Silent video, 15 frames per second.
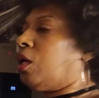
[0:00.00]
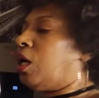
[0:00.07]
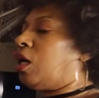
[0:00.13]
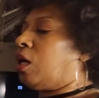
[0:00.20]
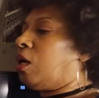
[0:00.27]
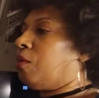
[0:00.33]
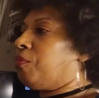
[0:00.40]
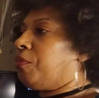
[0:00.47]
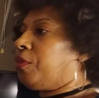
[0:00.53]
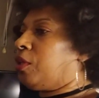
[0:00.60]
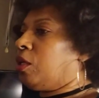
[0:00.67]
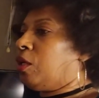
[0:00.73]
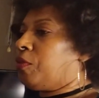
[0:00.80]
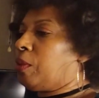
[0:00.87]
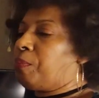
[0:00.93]
Uh,
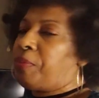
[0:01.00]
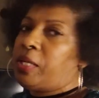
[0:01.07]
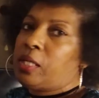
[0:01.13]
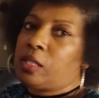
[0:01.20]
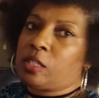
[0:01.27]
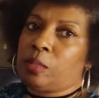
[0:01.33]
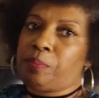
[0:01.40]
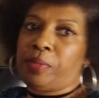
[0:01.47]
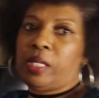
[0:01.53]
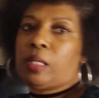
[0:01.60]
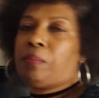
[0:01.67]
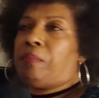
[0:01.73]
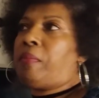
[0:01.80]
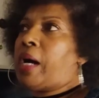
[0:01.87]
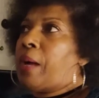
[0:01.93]
the the big the
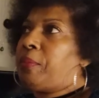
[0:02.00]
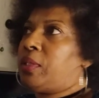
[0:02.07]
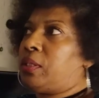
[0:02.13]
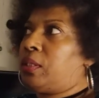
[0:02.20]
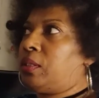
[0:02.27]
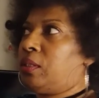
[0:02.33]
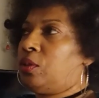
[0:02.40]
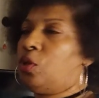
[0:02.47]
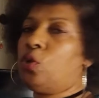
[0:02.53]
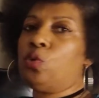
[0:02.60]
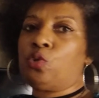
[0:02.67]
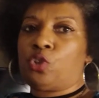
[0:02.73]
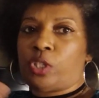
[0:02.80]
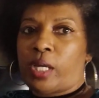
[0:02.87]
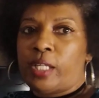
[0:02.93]
big mama
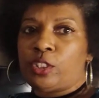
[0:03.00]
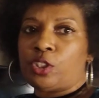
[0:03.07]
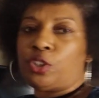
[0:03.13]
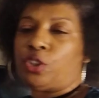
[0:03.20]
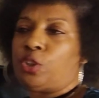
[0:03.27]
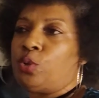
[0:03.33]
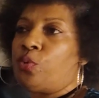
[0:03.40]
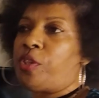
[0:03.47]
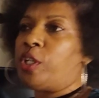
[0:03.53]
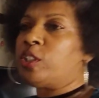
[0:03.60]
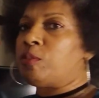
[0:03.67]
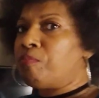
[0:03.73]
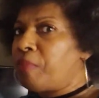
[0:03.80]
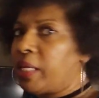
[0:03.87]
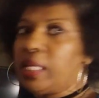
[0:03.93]
who judges you.
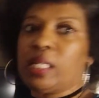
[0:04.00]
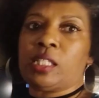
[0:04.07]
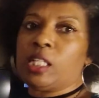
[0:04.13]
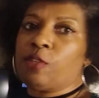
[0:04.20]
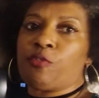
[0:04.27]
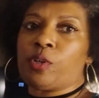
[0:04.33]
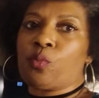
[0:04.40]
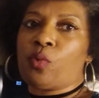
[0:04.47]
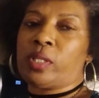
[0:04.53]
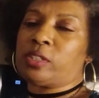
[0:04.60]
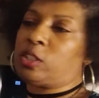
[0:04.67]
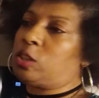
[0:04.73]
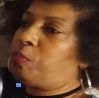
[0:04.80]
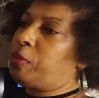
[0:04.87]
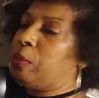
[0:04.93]
There's many different
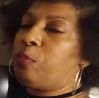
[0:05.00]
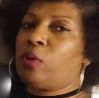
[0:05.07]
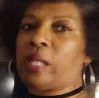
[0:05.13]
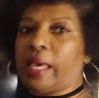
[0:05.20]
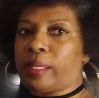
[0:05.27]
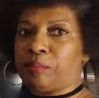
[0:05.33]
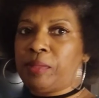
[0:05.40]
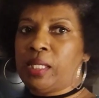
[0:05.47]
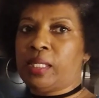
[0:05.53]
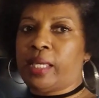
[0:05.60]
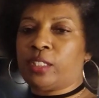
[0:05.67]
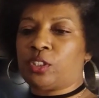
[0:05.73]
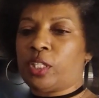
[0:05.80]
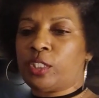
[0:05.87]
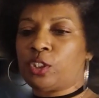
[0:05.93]
ones. There's people like me
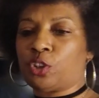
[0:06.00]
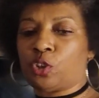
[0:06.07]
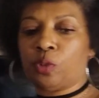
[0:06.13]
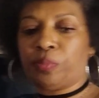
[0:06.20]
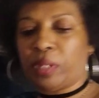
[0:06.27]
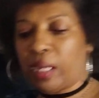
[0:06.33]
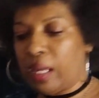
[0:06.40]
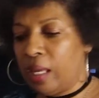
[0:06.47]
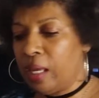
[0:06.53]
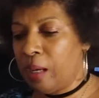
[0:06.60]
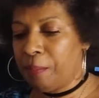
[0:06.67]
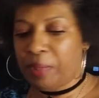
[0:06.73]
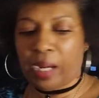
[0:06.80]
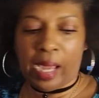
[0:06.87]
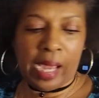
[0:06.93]
that judges you, but
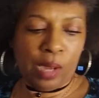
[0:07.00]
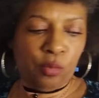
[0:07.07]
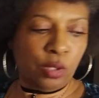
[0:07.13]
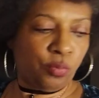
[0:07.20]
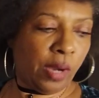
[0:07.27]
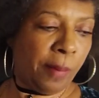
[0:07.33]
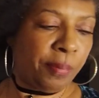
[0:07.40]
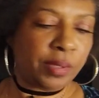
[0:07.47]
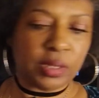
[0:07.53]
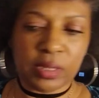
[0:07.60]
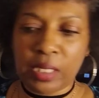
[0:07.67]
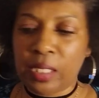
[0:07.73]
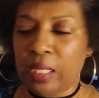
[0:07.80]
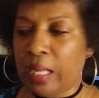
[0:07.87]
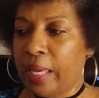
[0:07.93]
but I would
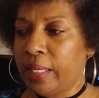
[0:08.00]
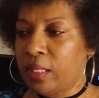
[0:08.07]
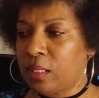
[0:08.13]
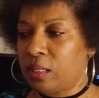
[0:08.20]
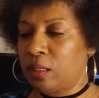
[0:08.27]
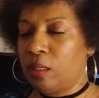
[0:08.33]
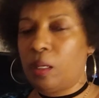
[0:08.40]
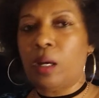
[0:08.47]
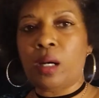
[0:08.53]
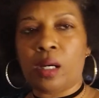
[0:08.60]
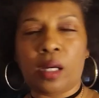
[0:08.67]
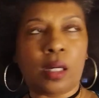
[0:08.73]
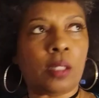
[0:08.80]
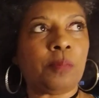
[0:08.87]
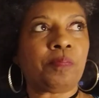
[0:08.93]
represent like
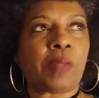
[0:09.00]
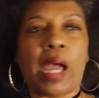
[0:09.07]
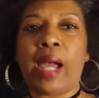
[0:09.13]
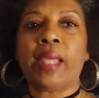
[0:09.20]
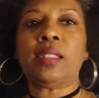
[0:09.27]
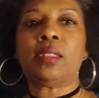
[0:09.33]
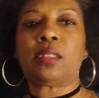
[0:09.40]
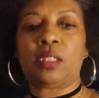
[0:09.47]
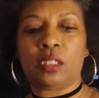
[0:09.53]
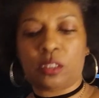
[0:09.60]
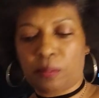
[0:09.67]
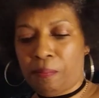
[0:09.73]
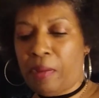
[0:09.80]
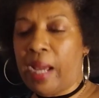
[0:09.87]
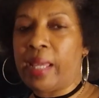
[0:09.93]
uh,
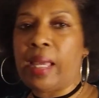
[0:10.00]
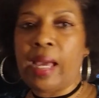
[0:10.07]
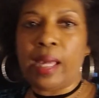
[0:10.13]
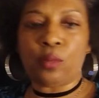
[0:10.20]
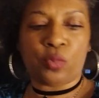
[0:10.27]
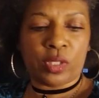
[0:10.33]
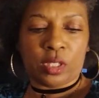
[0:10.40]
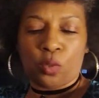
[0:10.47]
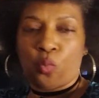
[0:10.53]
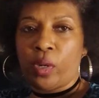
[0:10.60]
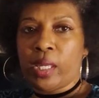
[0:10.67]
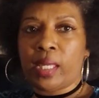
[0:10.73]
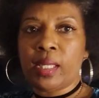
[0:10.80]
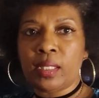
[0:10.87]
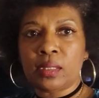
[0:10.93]
Isis Mayat with the
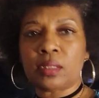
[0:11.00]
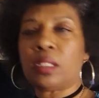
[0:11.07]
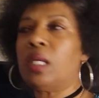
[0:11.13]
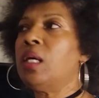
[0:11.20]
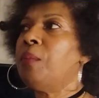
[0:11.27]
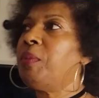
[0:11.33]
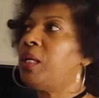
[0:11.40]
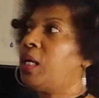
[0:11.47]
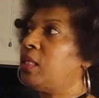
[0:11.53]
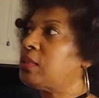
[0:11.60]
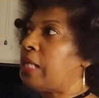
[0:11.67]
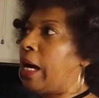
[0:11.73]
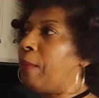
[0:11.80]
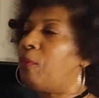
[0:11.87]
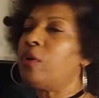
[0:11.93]
wings because
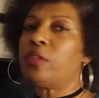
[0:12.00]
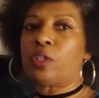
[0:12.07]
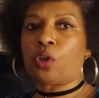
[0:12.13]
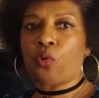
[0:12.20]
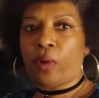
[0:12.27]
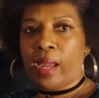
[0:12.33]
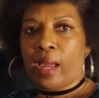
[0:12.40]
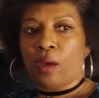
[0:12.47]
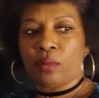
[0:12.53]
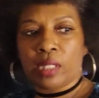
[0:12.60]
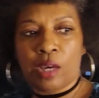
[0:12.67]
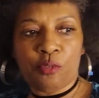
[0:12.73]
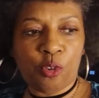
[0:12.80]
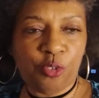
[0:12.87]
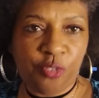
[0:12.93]
I'm on the ground
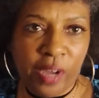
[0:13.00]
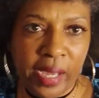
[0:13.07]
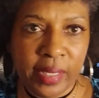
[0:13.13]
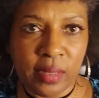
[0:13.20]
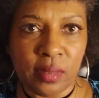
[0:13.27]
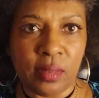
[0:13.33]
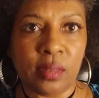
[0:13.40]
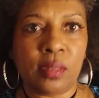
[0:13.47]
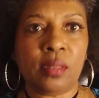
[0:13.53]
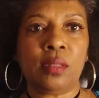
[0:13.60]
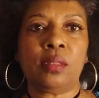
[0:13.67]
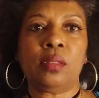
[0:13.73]
level fighting.